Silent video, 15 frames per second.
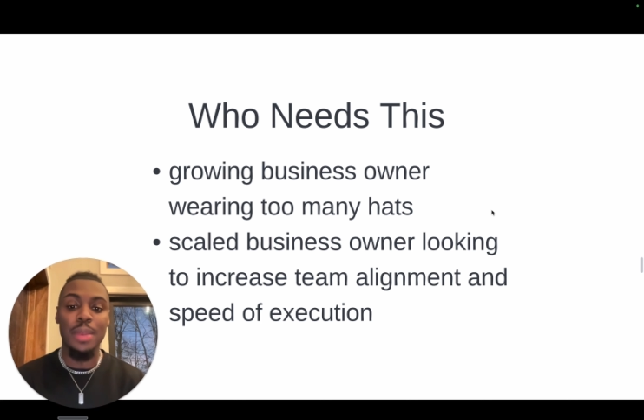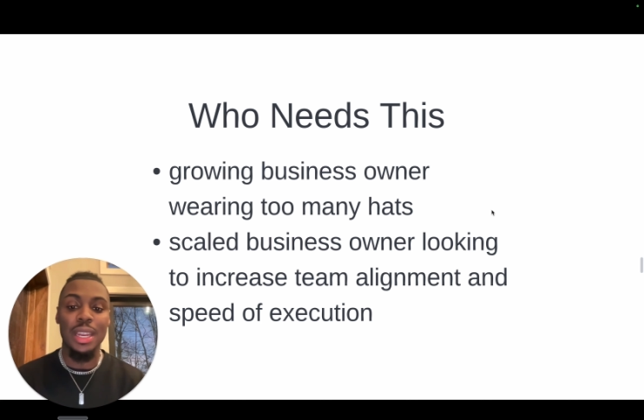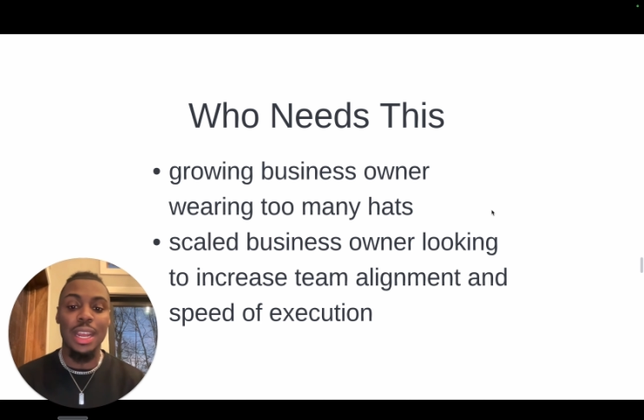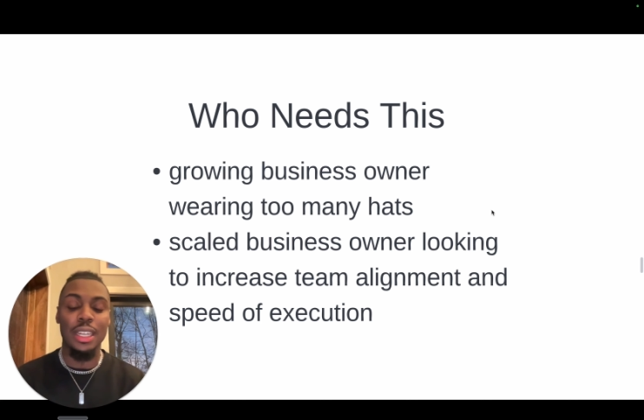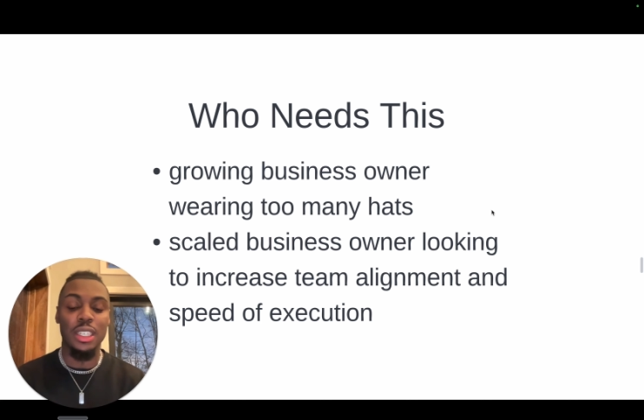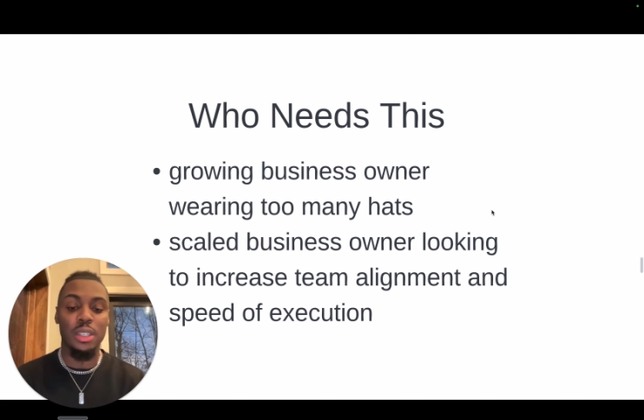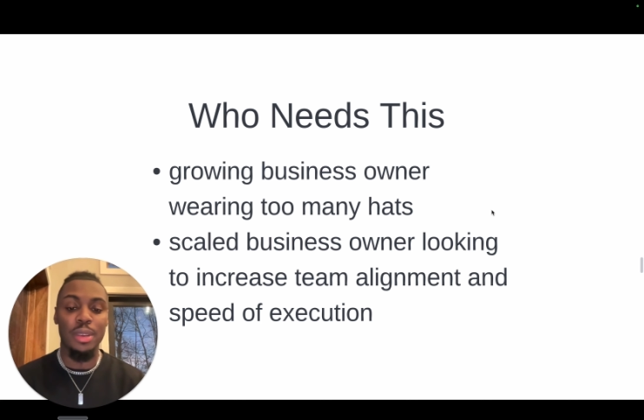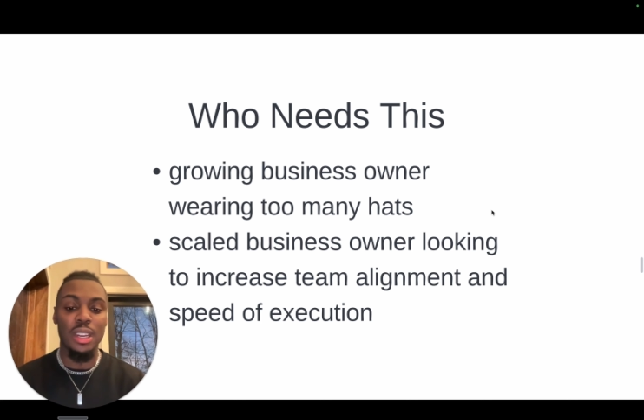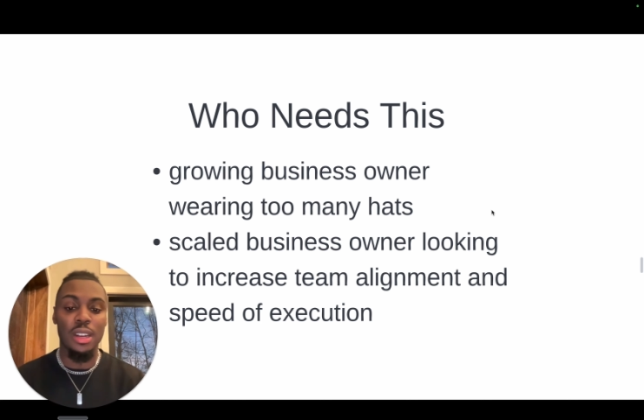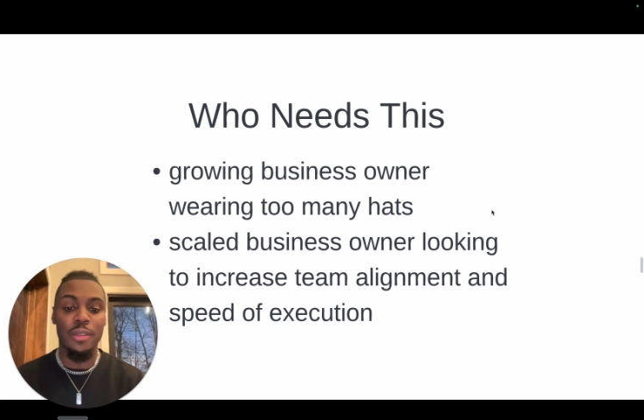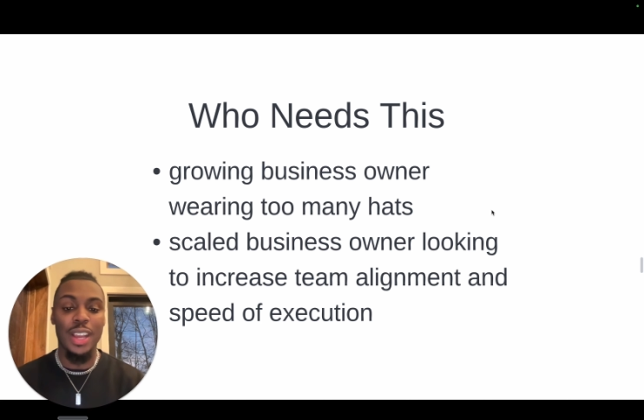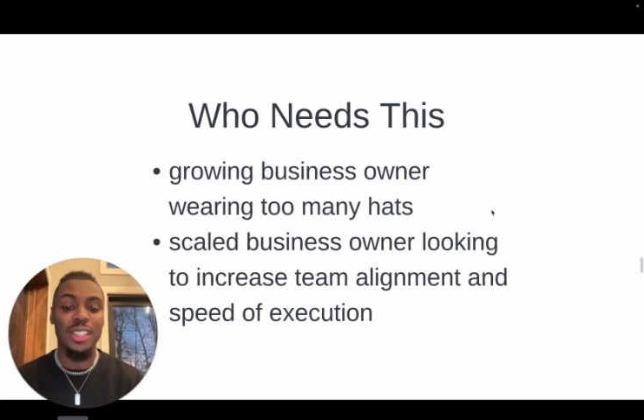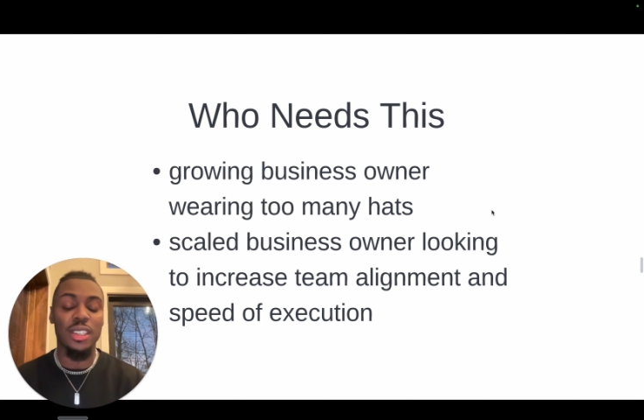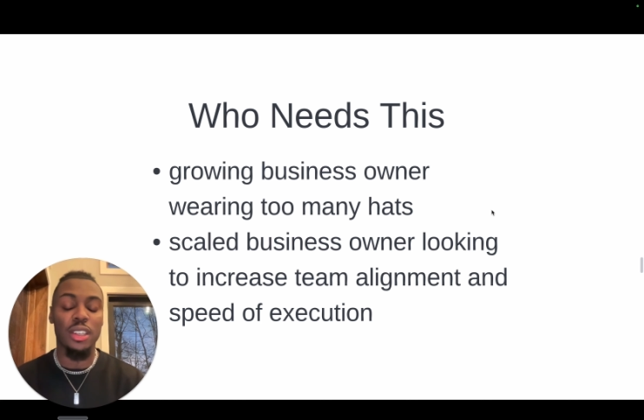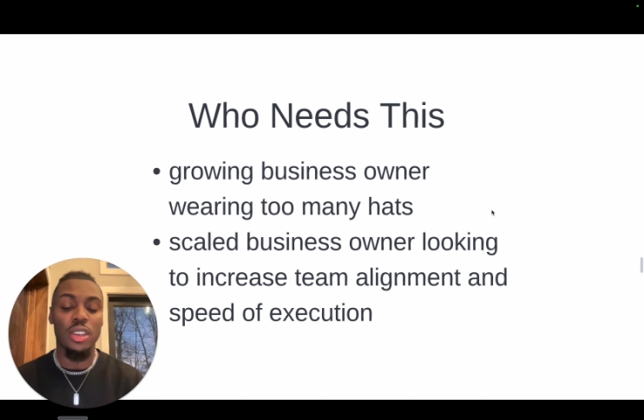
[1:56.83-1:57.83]
and speed of
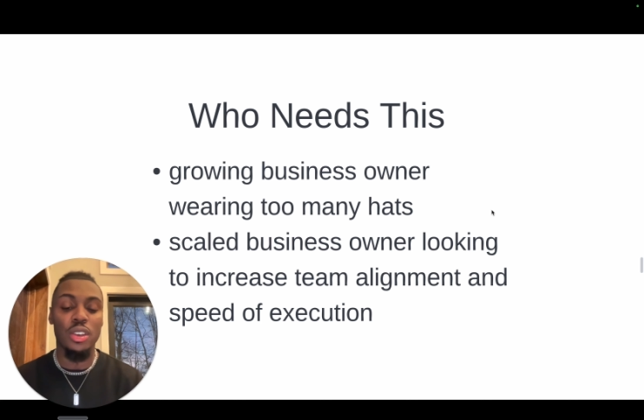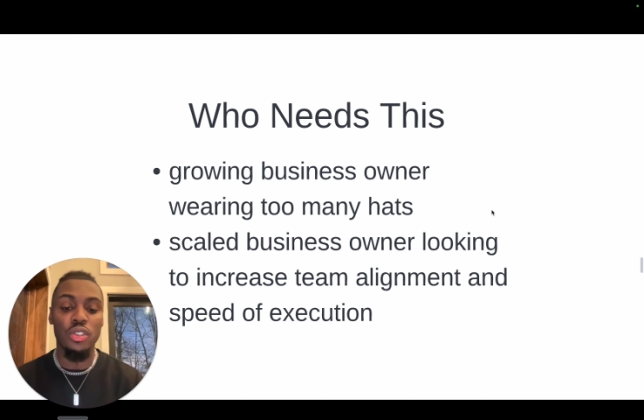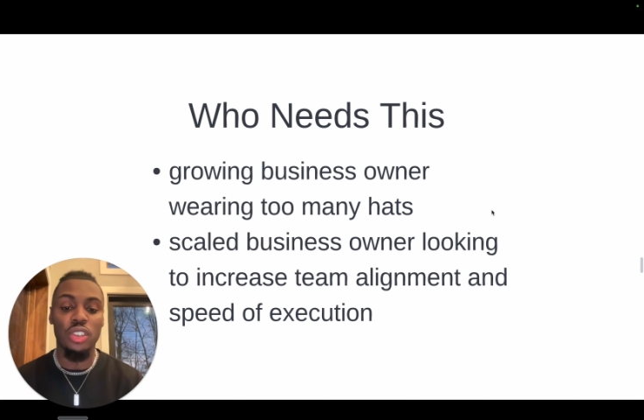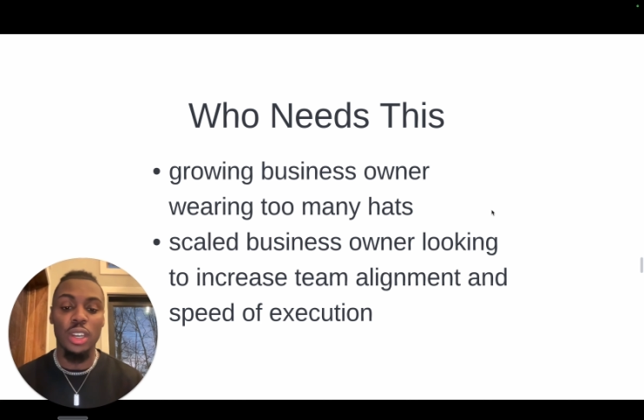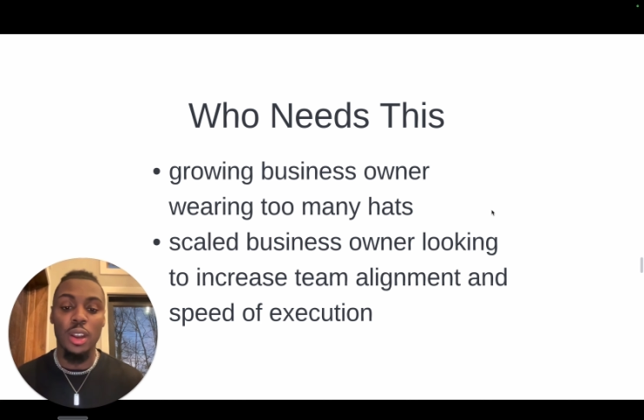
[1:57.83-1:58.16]
execution